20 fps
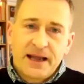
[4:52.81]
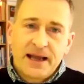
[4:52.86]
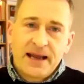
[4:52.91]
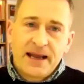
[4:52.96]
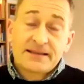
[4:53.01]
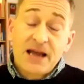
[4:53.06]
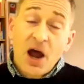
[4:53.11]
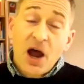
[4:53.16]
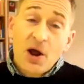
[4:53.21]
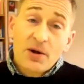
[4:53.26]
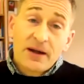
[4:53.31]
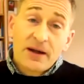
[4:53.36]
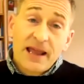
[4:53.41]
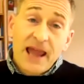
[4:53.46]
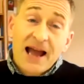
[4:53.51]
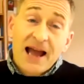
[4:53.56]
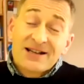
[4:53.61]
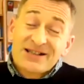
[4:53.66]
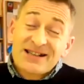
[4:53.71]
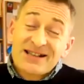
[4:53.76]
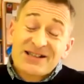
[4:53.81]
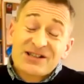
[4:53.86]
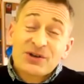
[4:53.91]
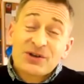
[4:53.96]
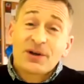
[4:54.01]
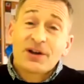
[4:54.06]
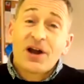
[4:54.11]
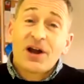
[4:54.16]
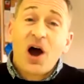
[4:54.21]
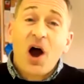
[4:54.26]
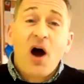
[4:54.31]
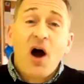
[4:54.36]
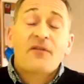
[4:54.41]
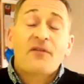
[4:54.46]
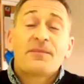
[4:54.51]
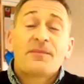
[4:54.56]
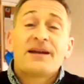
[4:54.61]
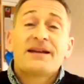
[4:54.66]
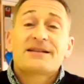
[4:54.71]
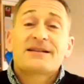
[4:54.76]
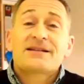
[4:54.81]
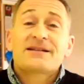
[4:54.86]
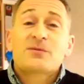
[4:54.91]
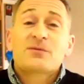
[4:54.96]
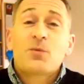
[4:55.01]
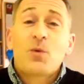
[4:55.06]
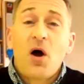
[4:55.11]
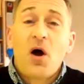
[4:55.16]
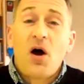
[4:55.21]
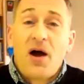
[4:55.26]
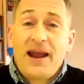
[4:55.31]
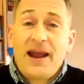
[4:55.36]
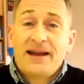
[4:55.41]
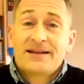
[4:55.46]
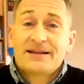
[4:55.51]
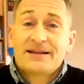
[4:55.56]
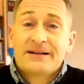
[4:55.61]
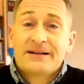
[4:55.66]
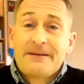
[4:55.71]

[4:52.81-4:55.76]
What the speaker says: It's only actually 2.5 meters wide.